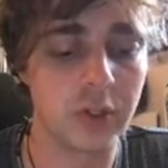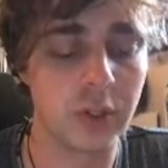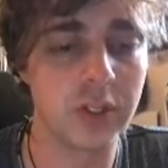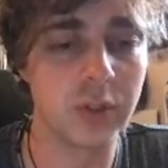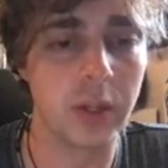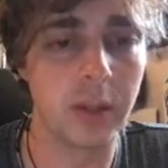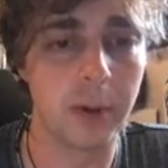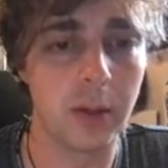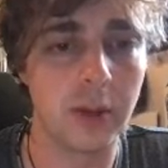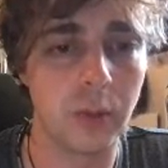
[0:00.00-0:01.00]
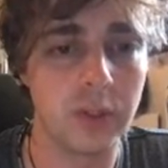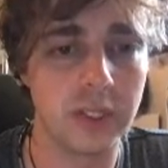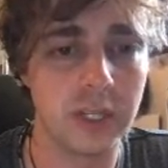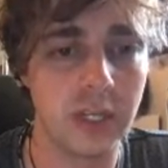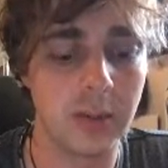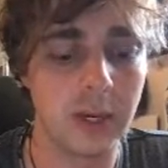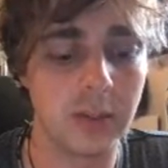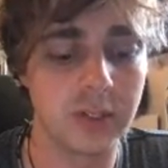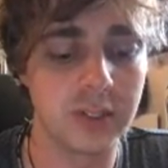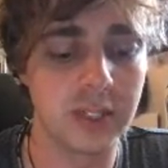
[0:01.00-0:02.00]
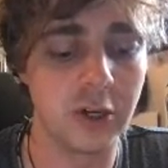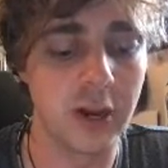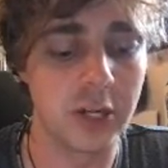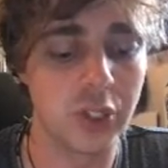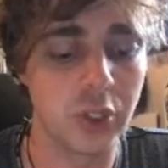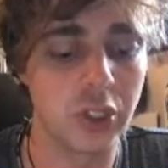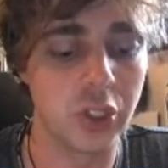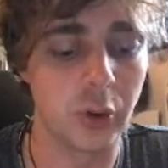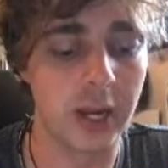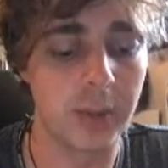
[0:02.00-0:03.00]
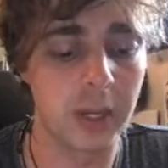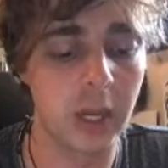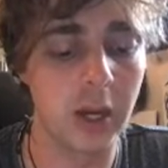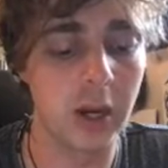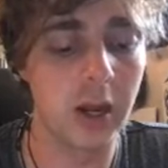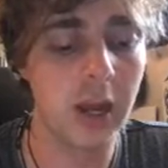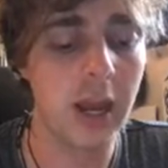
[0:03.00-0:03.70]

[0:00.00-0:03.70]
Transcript: So this is what the public would see. They'd be able to see your entries showing up here,